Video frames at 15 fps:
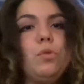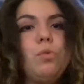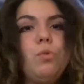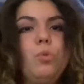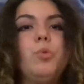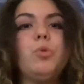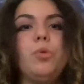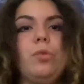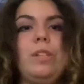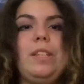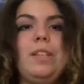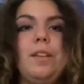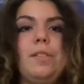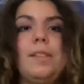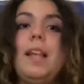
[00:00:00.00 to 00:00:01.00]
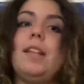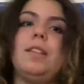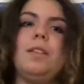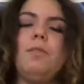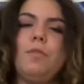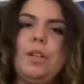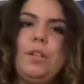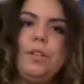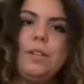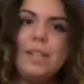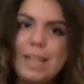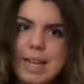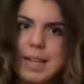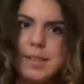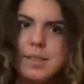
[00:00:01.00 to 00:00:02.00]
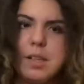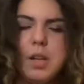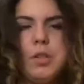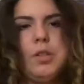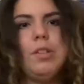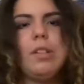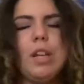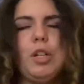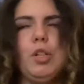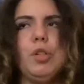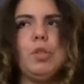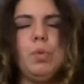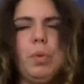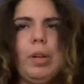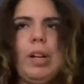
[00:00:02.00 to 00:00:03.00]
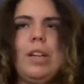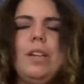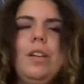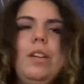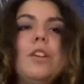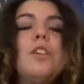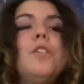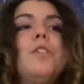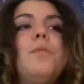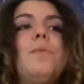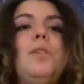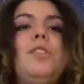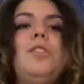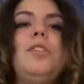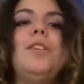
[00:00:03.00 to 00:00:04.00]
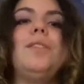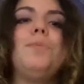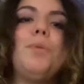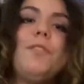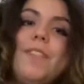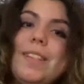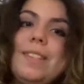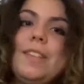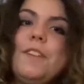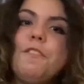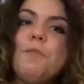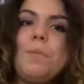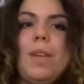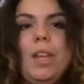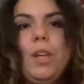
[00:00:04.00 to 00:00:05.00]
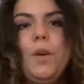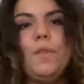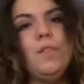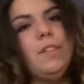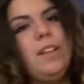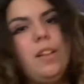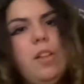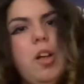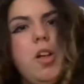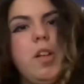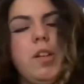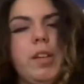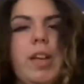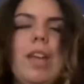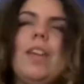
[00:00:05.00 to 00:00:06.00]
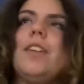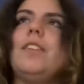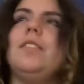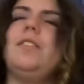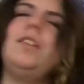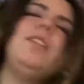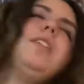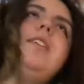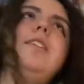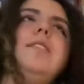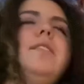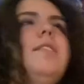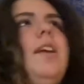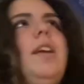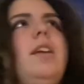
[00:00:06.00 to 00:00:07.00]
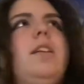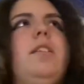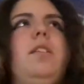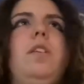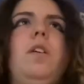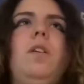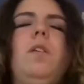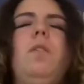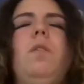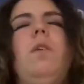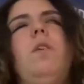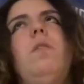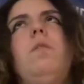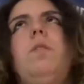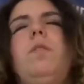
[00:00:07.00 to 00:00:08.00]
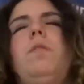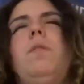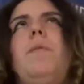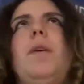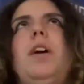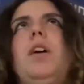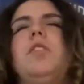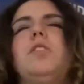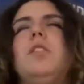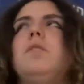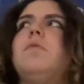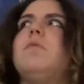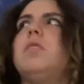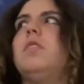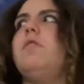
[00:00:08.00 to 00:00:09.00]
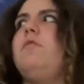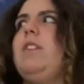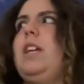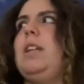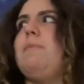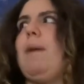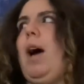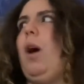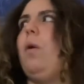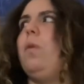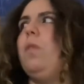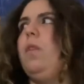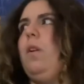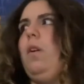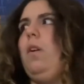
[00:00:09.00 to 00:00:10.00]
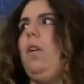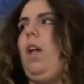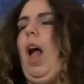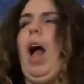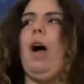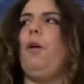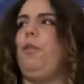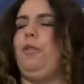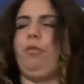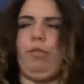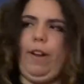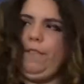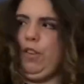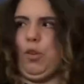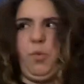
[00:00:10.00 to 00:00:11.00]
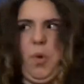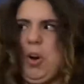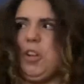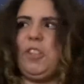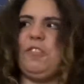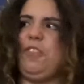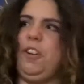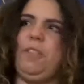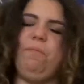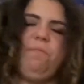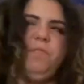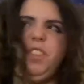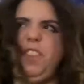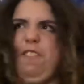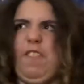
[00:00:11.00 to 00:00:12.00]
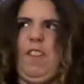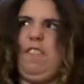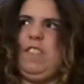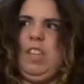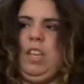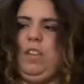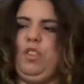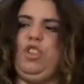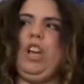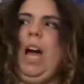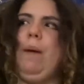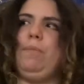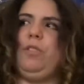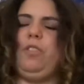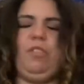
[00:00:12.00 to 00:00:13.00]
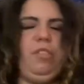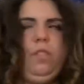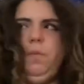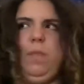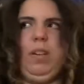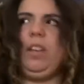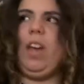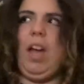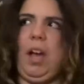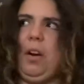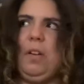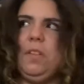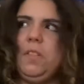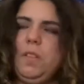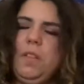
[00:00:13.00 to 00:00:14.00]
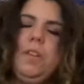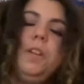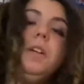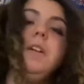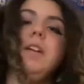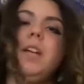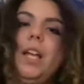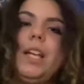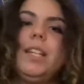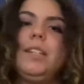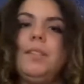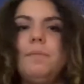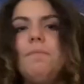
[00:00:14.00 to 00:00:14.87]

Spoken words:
crucial details that the reader needs to understand your story, which, prevents it from getting overly long and tedious and, oh my gosh, I don't want to read about how the river works for 15 chapters. No one cares. And